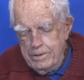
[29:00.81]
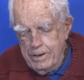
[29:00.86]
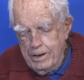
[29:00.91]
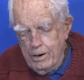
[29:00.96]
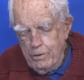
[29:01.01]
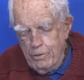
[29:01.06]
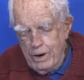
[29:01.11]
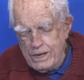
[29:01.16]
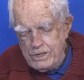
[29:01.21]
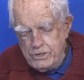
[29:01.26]

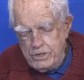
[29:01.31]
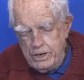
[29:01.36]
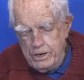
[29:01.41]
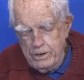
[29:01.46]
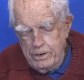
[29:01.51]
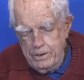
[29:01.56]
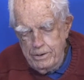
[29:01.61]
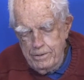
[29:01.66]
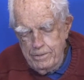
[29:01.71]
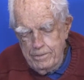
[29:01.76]

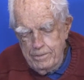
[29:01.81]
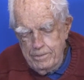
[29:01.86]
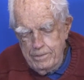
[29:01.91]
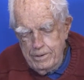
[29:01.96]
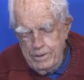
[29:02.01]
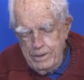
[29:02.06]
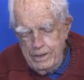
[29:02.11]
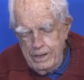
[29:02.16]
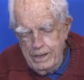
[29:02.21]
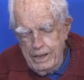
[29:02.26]
arrested,
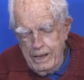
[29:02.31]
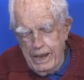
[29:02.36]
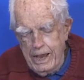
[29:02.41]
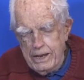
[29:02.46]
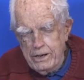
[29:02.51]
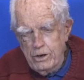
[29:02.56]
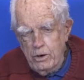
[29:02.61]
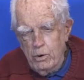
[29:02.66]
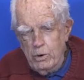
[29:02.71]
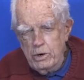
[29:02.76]
he
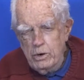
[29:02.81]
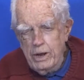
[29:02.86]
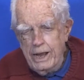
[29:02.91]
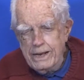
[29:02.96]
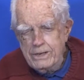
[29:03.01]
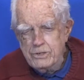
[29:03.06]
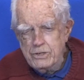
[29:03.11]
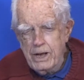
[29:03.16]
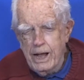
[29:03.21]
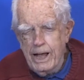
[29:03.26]
had to go into
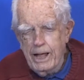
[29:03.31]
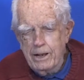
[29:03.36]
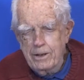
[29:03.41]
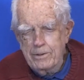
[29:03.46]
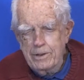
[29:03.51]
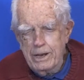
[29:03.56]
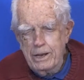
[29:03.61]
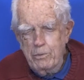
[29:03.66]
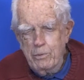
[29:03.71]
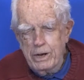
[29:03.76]
exile,
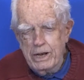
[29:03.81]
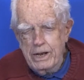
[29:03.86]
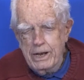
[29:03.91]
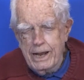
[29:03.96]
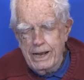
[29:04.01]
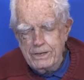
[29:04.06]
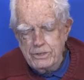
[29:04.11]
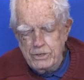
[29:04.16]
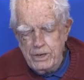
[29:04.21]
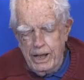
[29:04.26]
and he went in
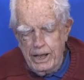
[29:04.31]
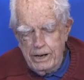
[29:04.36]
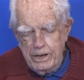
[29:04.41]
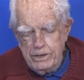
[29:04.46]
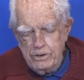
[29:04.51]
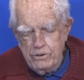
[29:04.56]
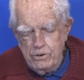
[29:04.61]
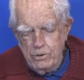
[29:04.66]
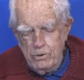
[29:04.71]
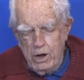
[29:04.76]
exile
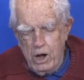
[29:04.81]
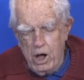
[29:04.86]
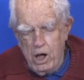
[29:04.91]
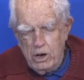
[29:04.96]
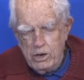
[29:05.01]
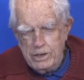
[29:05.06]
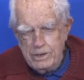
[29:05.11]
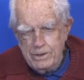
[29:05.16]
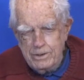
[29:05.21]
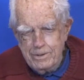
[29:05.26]
into
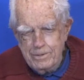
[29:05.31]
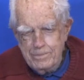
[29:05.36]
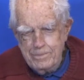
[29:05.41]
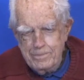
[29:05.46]
Holland.